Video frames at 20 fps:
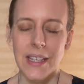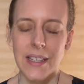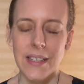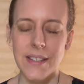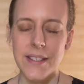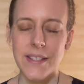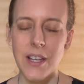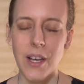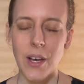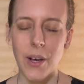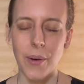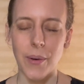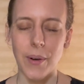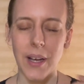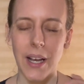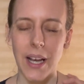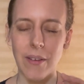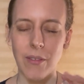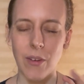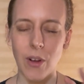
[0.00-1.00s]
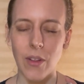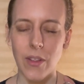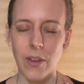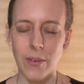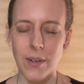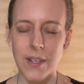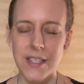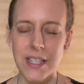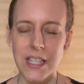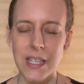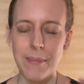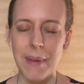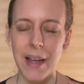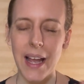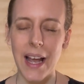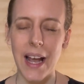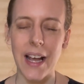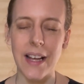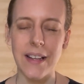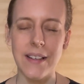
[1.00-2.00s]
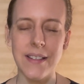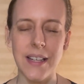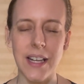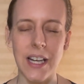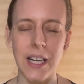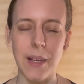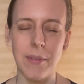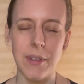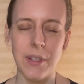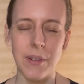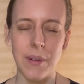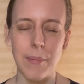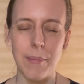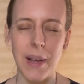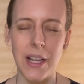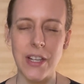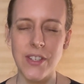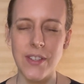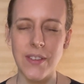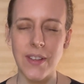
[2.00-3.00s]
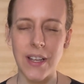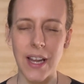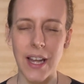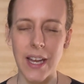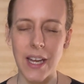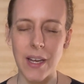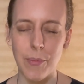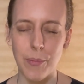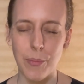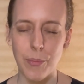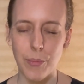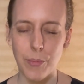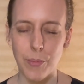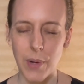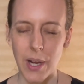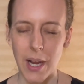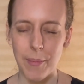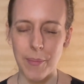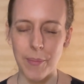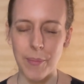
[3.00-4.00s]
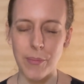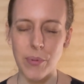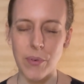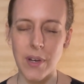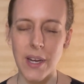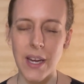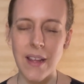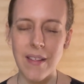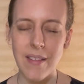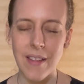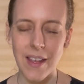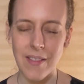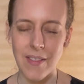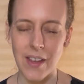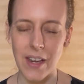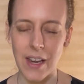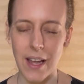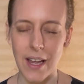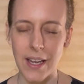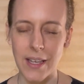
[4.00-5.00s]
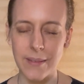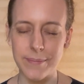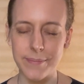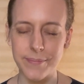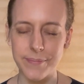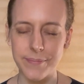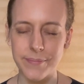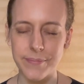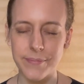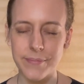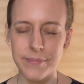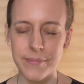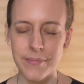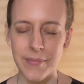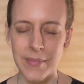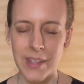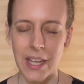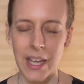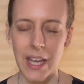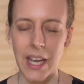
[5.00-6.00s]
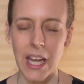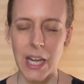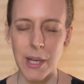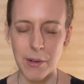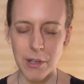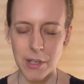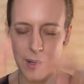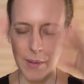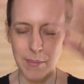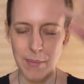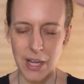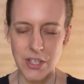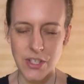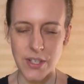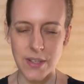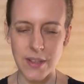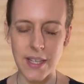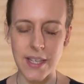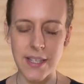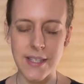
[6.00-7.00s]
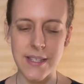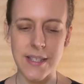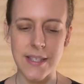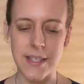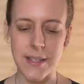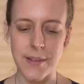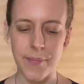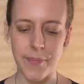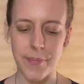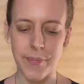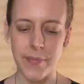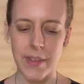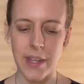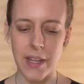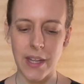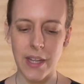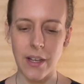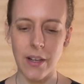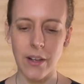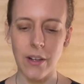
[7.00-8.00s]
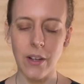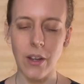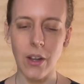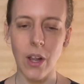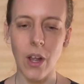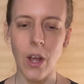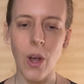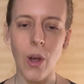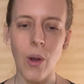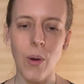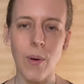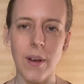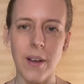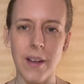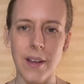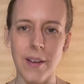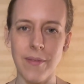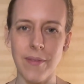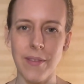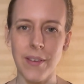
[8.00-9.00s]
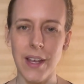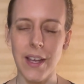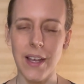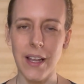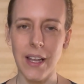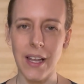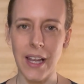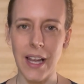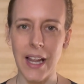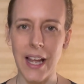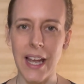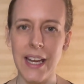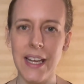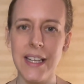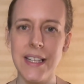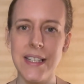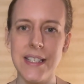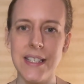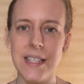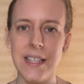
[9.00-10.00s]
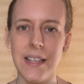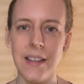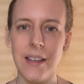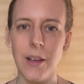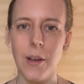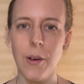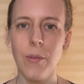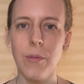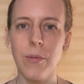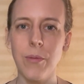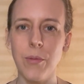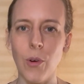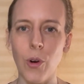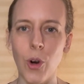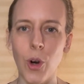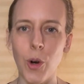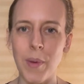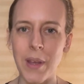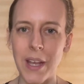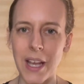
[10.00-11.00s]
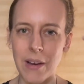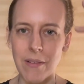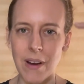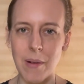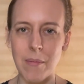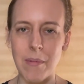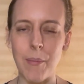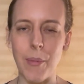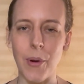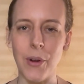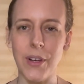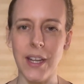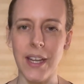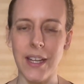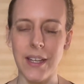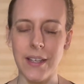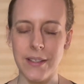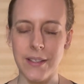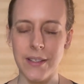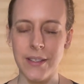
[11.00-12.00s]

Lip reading: So I've got the crystal in my hand, and I'm going to imagine the light. I'm breathing in the light, and I'm going to imagine this glow of light forming around my body.